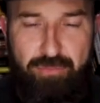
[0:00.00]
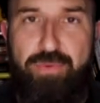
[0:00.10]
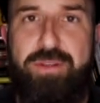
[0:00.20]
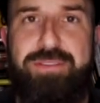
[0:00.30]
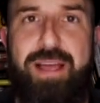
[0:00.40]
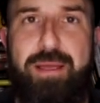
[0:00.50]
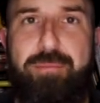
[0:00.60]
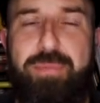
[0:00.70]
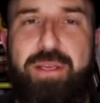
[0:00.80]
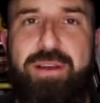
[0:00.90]
real
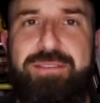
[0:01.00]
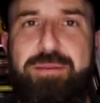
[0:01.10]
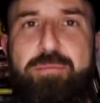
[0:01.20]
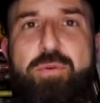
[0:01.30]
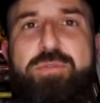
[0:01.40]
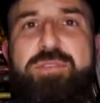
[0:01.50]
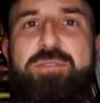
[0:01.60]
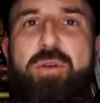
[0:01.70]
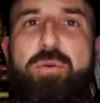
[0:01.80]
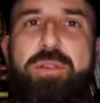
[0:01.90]
time because it moves
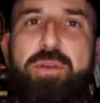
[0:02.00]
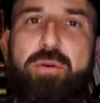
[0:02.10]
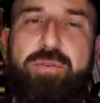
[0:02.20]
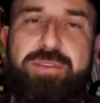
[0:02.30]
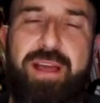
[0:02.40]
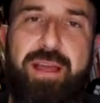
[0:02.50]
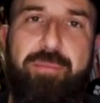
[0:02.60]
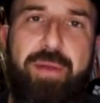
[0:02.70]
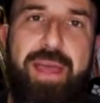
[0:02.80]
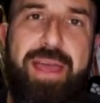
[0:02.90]
slowly over time,